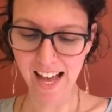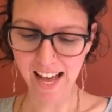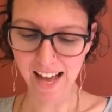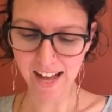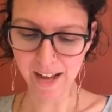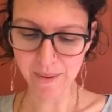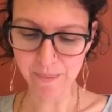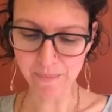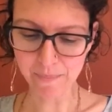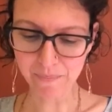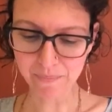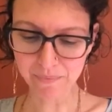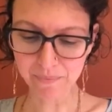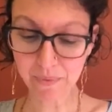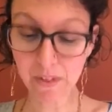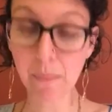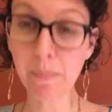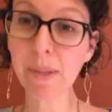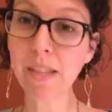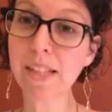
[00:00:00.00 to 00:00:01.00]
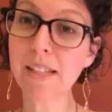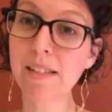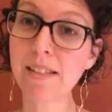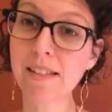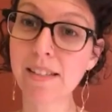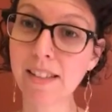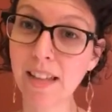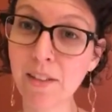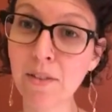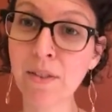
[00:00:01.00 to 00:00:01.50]
Um, but the,
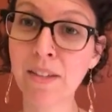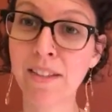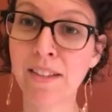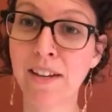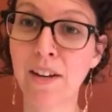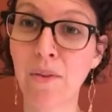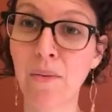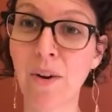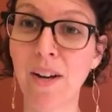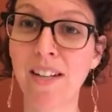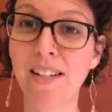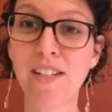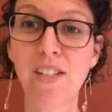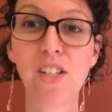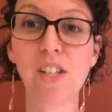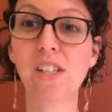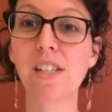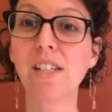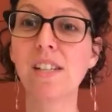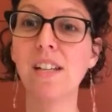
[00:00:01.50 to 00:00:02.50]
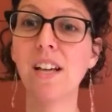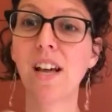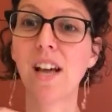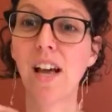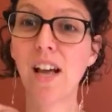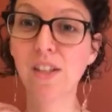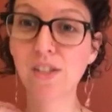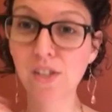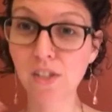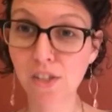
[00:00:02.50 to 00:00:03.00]
the other thing that I wanted to just
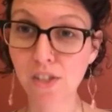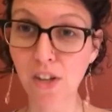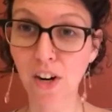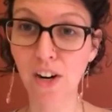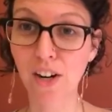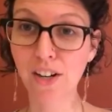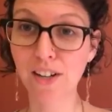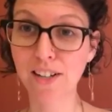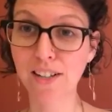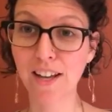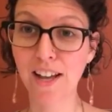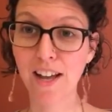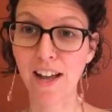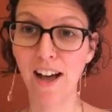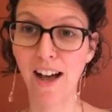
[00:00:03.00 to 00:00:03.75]
start